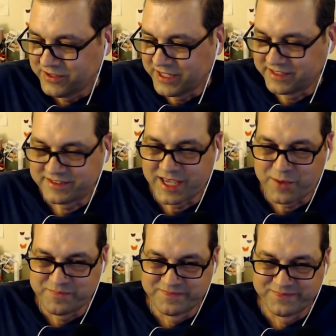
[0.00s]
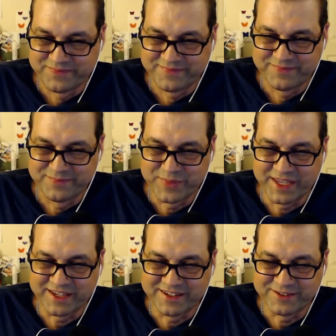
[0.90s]
Inkscape
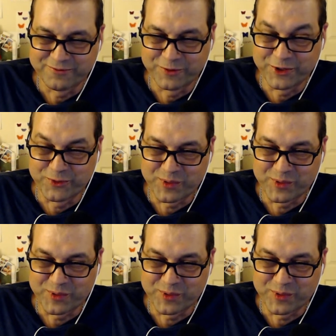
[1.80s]
being a real